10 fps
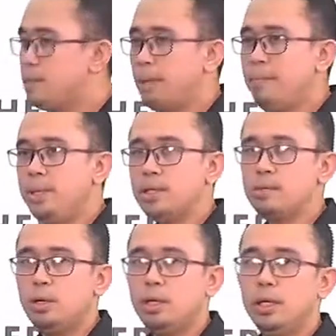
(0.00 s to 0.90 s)
business
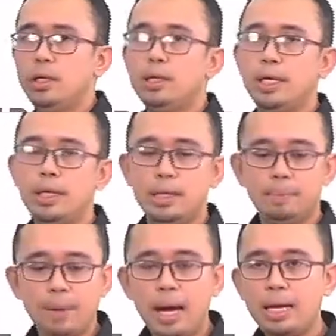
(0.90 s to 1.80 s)
model. Okay, in the
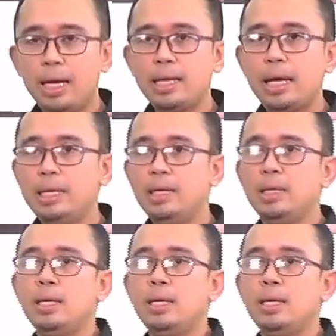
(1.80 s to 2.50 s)
palette, I need,